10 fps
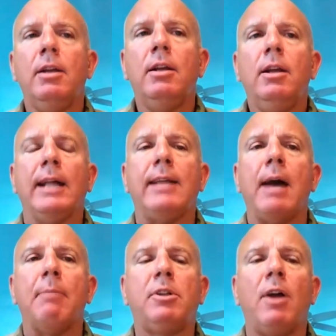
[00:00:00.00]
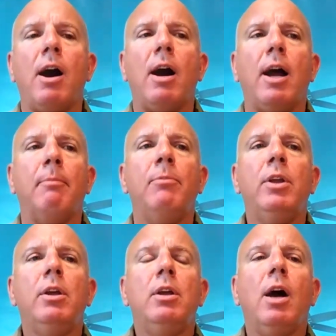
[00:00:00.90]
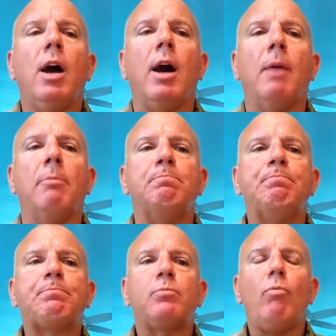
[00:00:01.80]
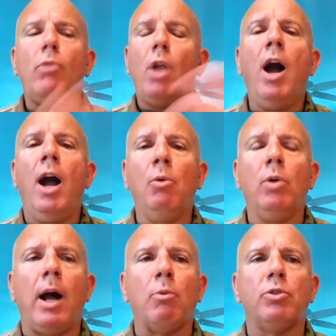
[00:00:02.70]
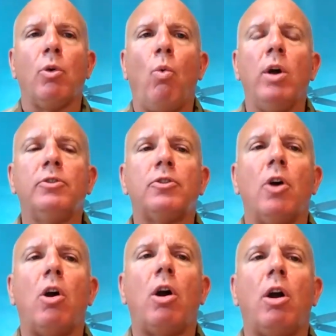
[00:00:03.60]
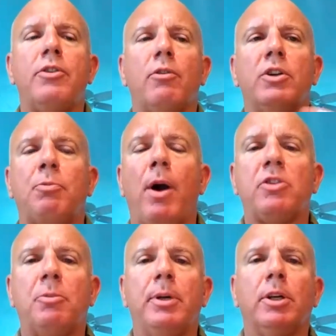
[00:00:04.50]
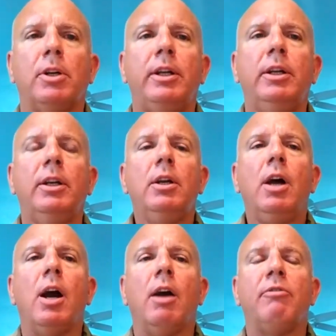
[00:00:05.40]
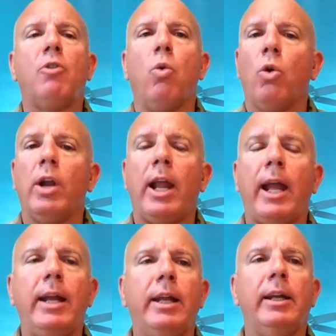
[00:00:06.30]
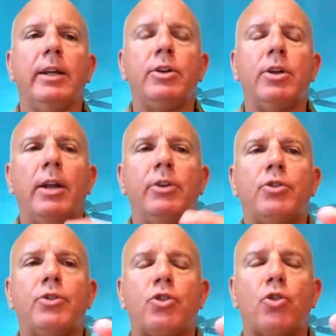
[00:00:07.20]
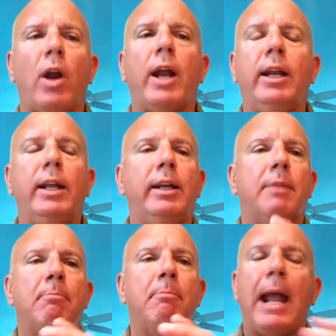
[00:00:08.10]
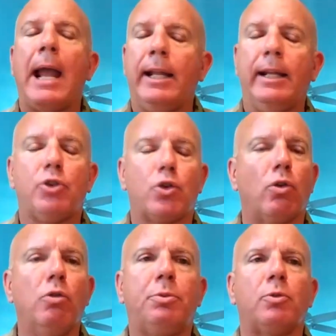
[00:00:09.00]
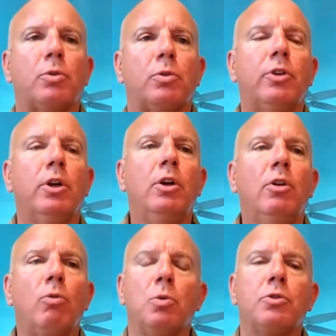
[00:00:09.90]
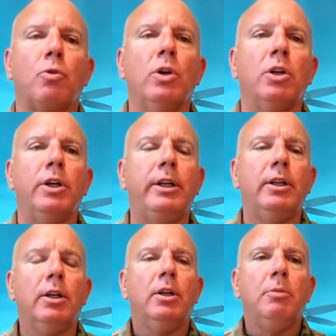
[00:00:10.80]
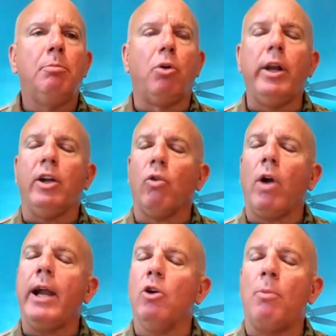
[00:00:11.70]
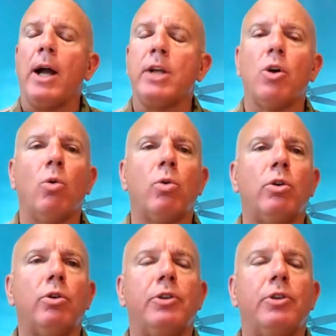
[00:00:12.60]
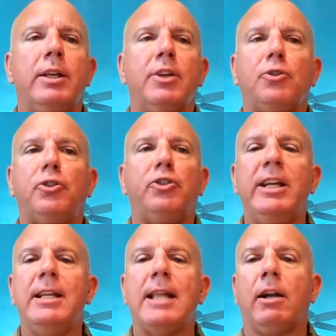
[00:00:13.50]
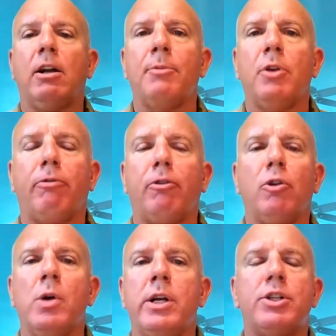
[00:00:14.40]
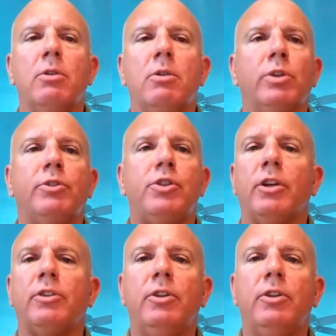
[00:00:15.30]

at that time, I was a 1-star, and the responsibility of coordinating and training and manning troops was really pretty great on my shoulders. And to see that come to fruition was just